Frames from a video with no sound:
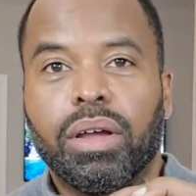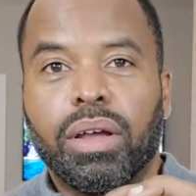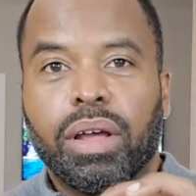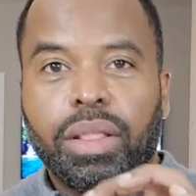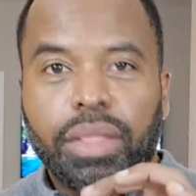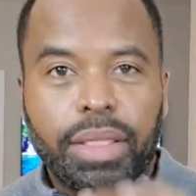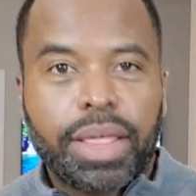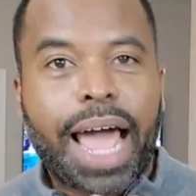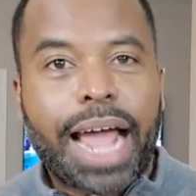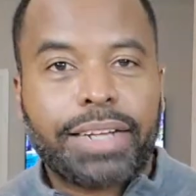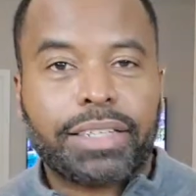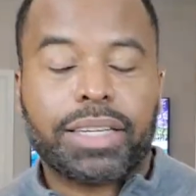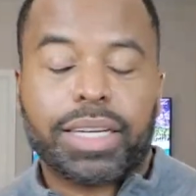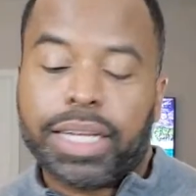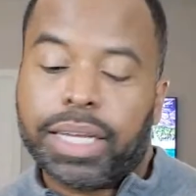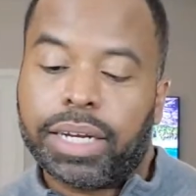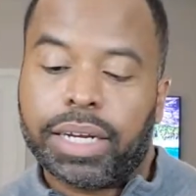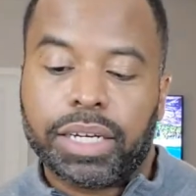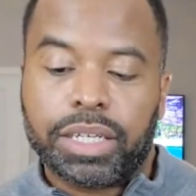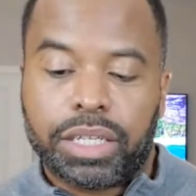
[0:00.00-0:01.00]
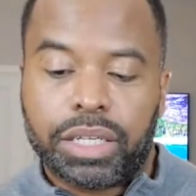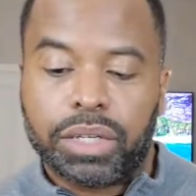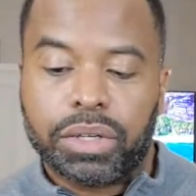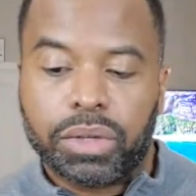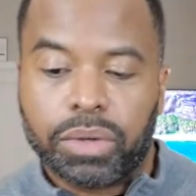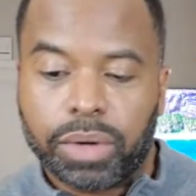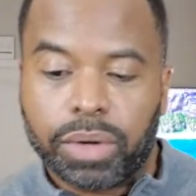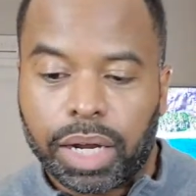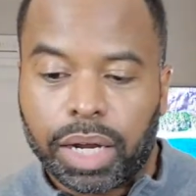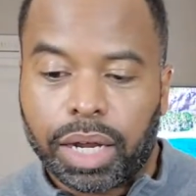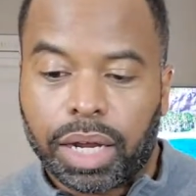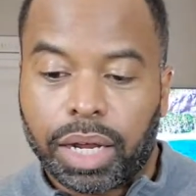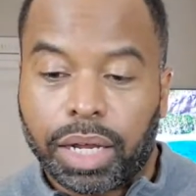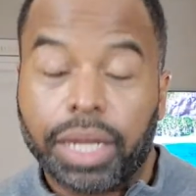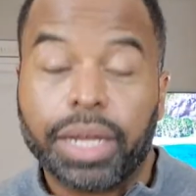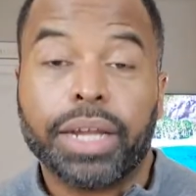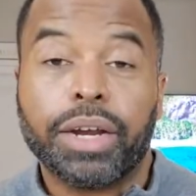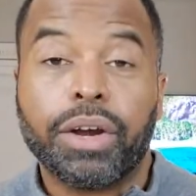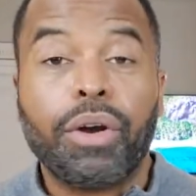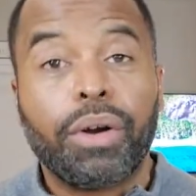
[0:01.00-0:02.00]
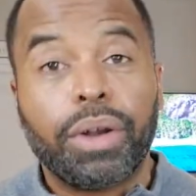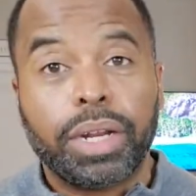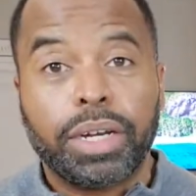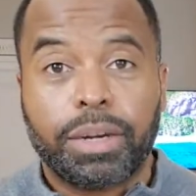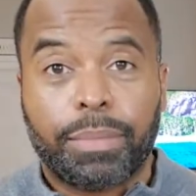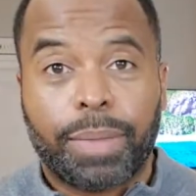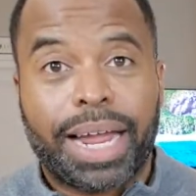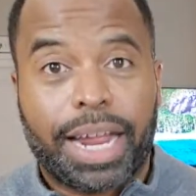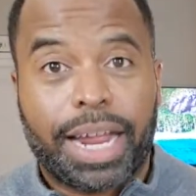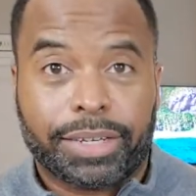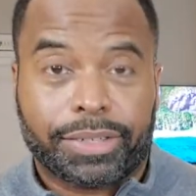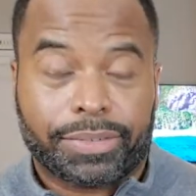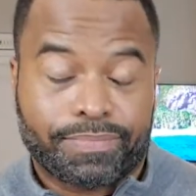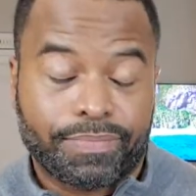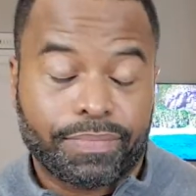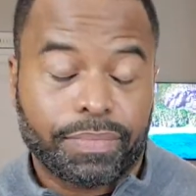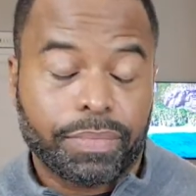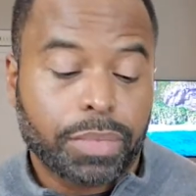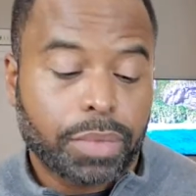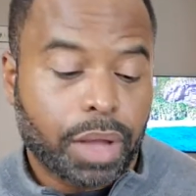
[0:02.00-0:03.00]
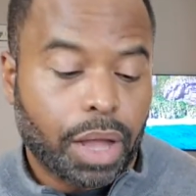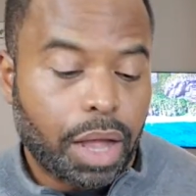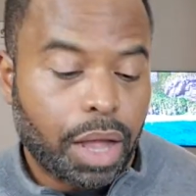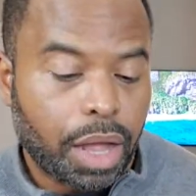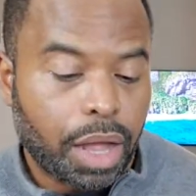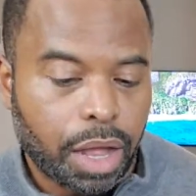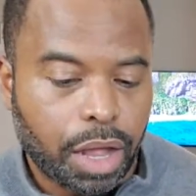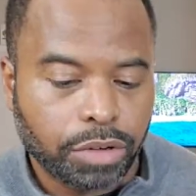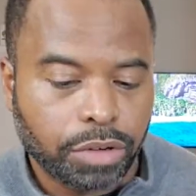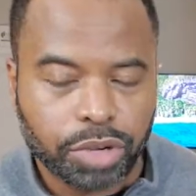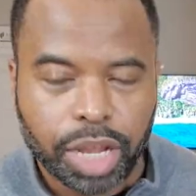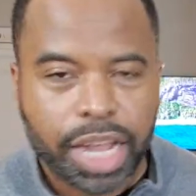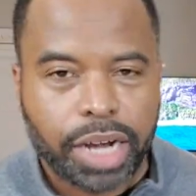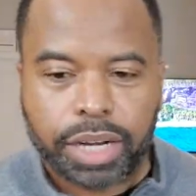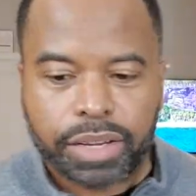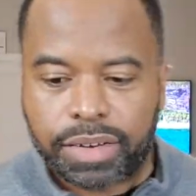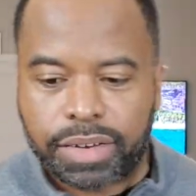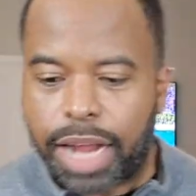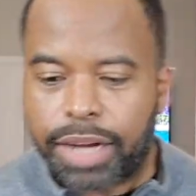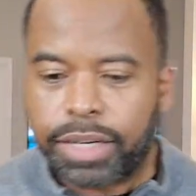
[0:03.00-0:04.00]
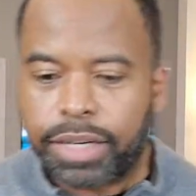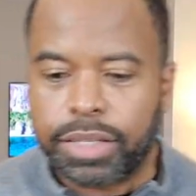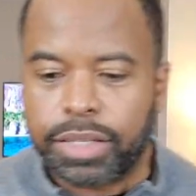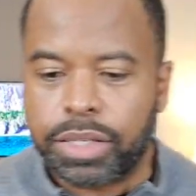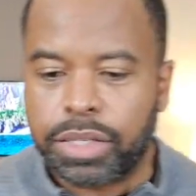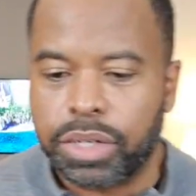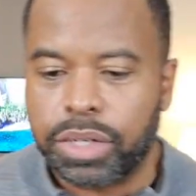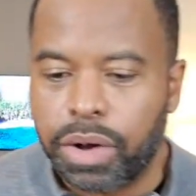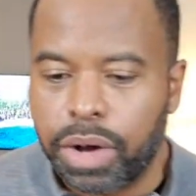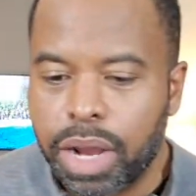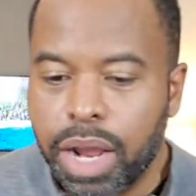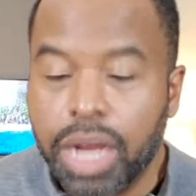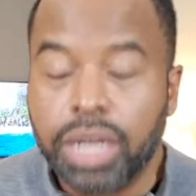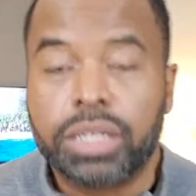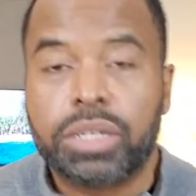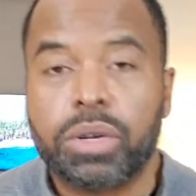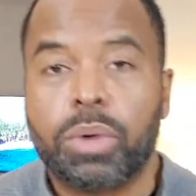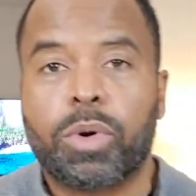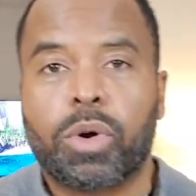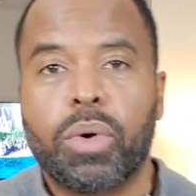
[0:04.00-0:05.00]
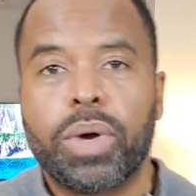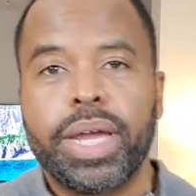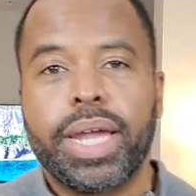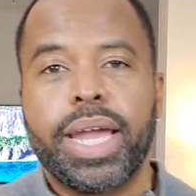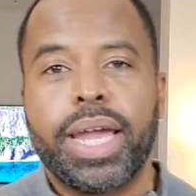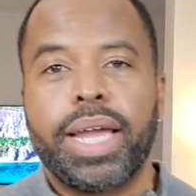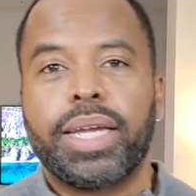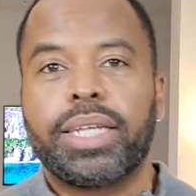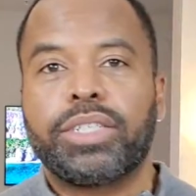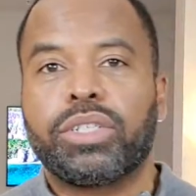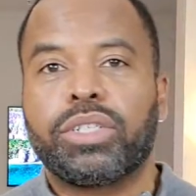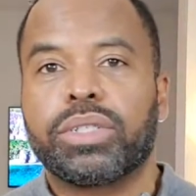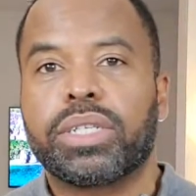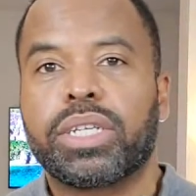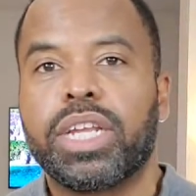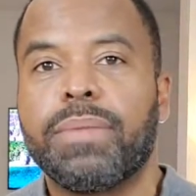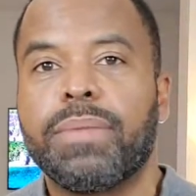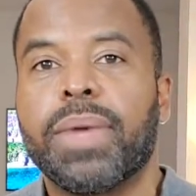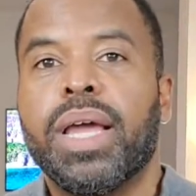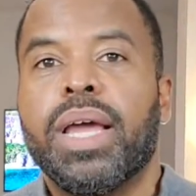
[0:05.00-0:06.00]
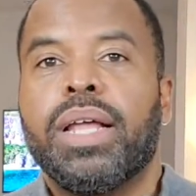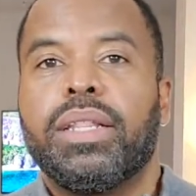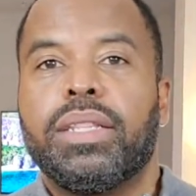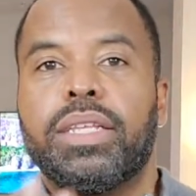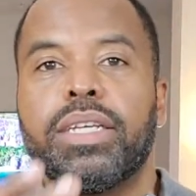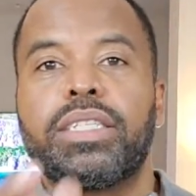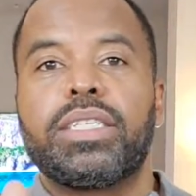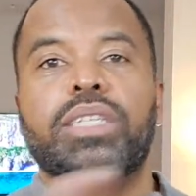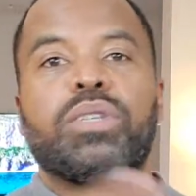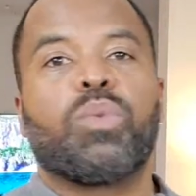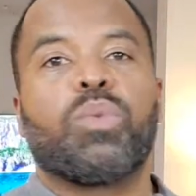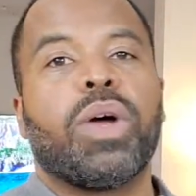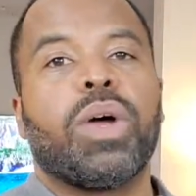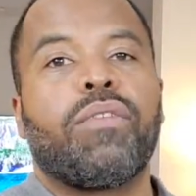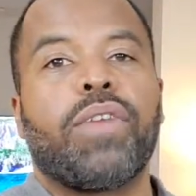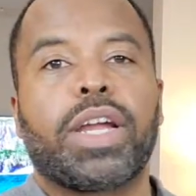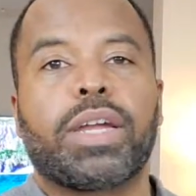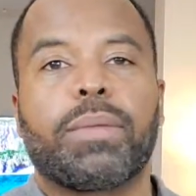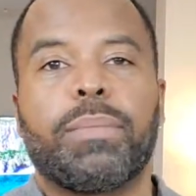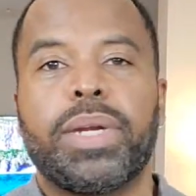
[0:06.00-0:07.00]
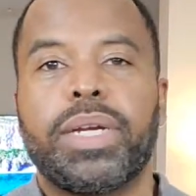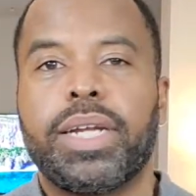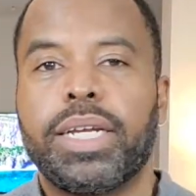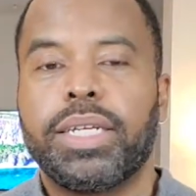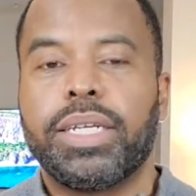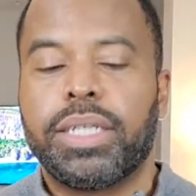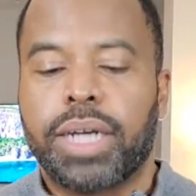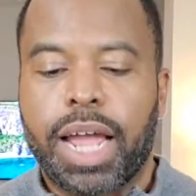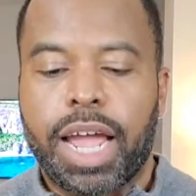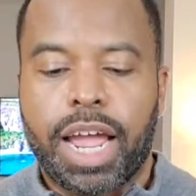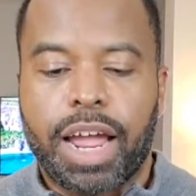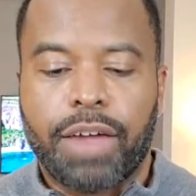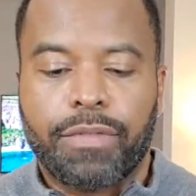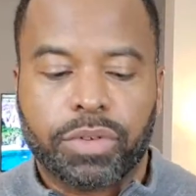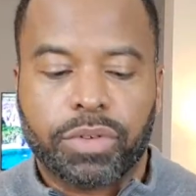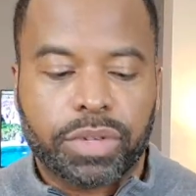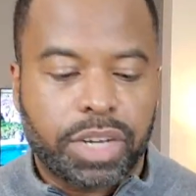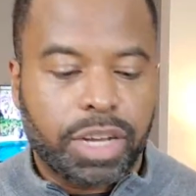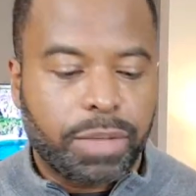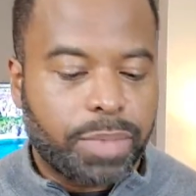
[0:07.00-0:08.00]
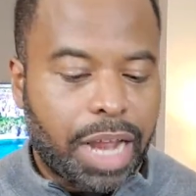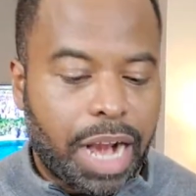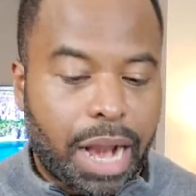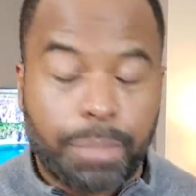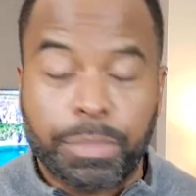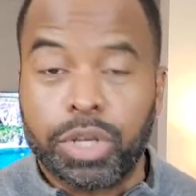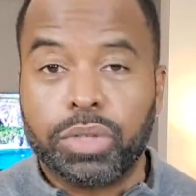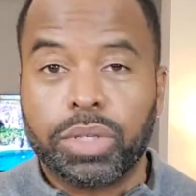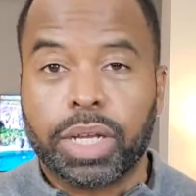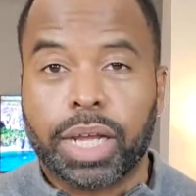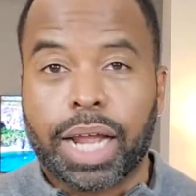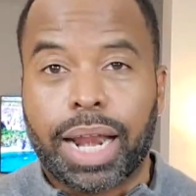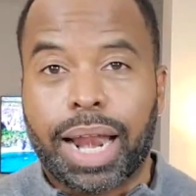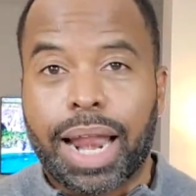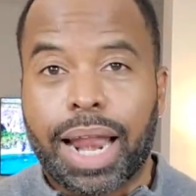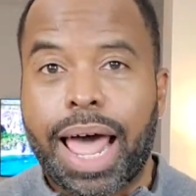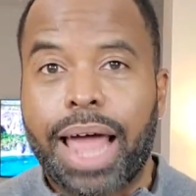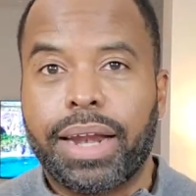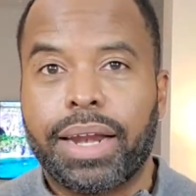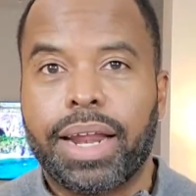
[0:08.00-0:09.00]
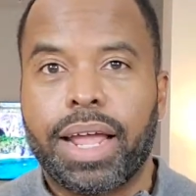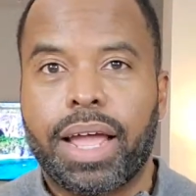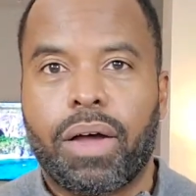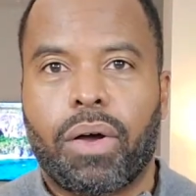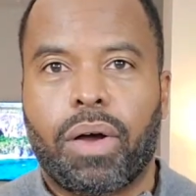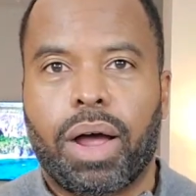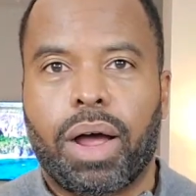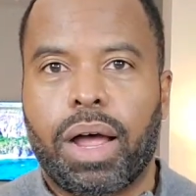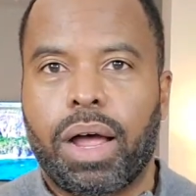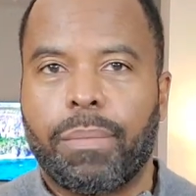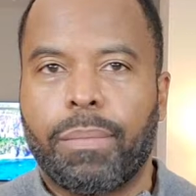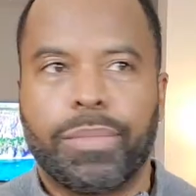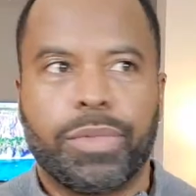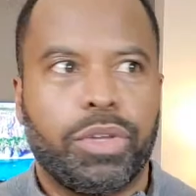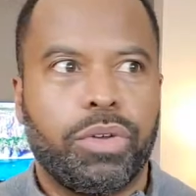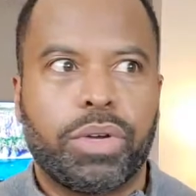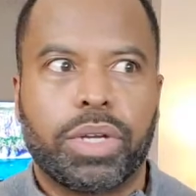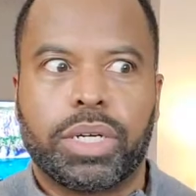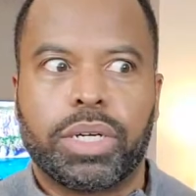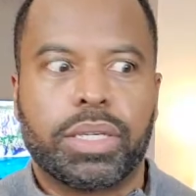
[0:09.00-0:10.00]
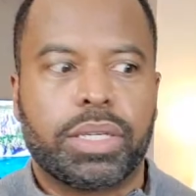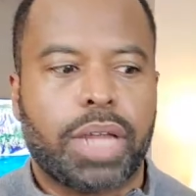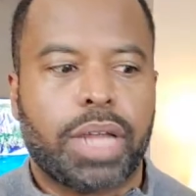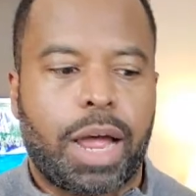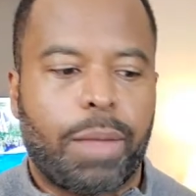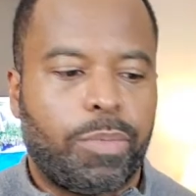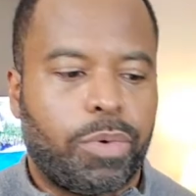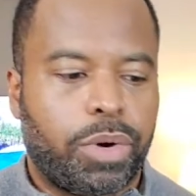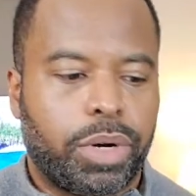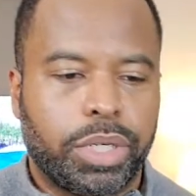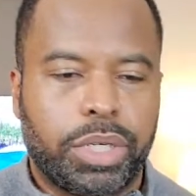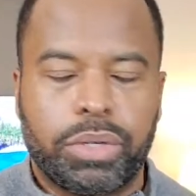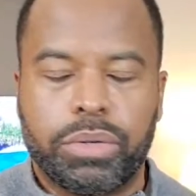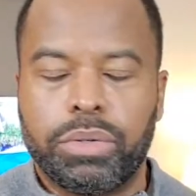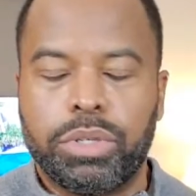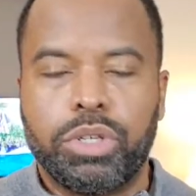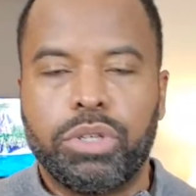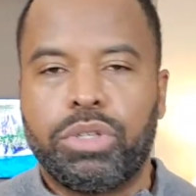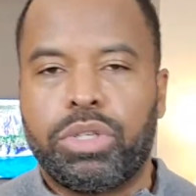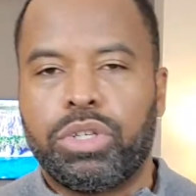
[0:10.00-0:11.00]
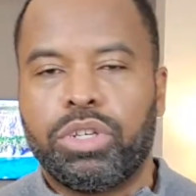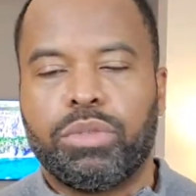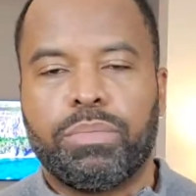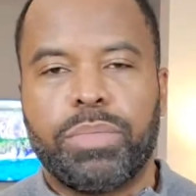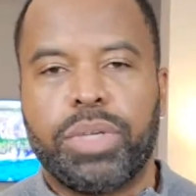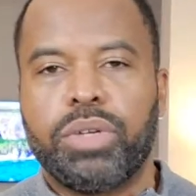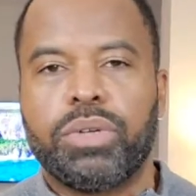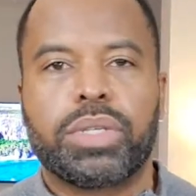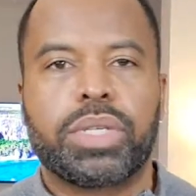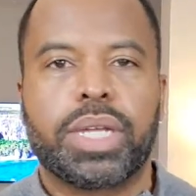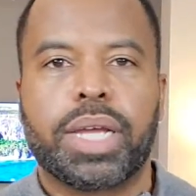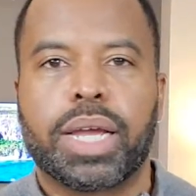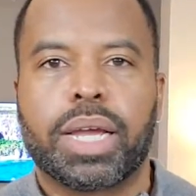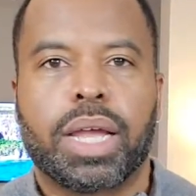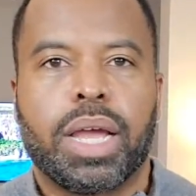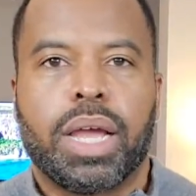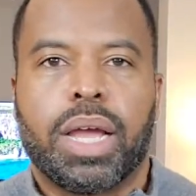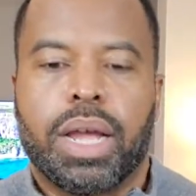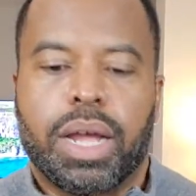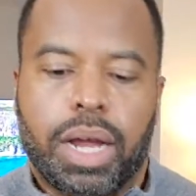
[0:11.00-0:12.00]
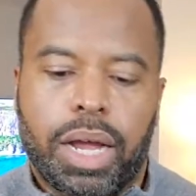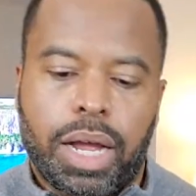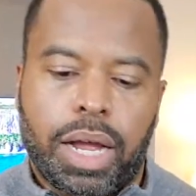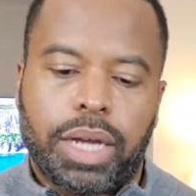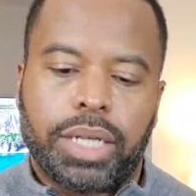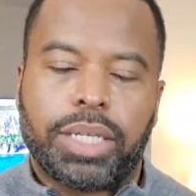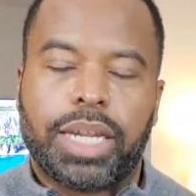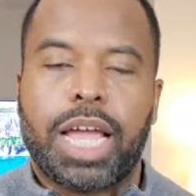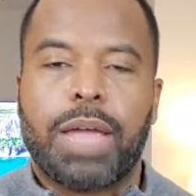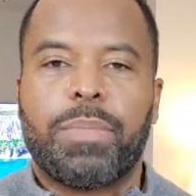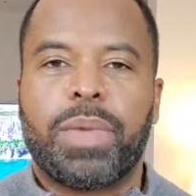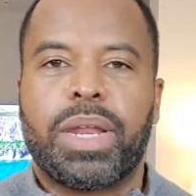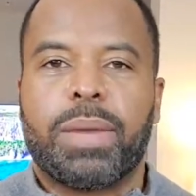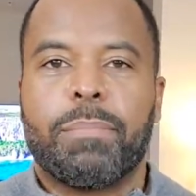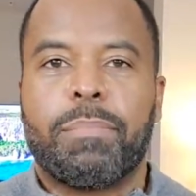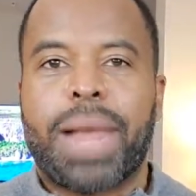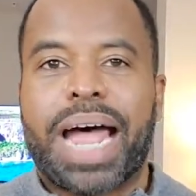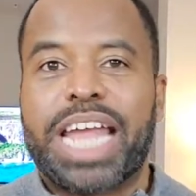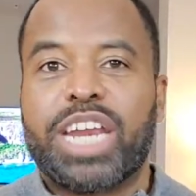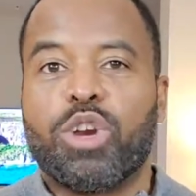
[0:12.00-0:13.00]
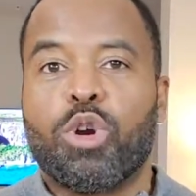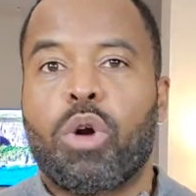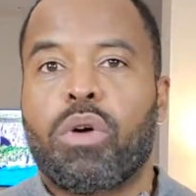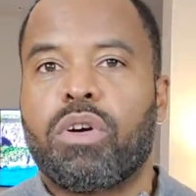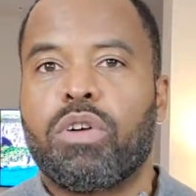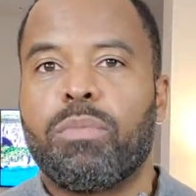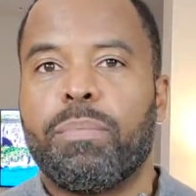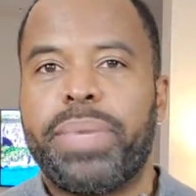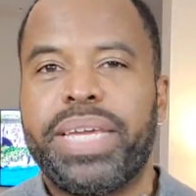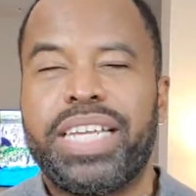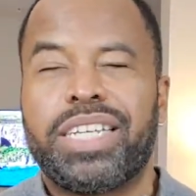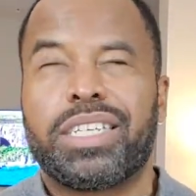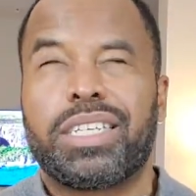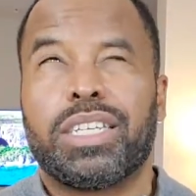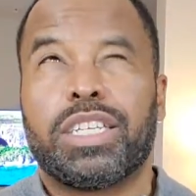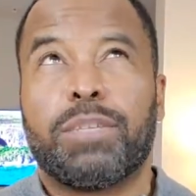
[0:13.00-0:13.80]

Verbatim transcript: That's leading to uh, an early demise. Uh, and it's not necessary. So go ahead and get your sleep. This is one recommendation I have for sleep that I'm using a lot now. Um, you can just hop on to YouTube Music, uh, type in binaural beats.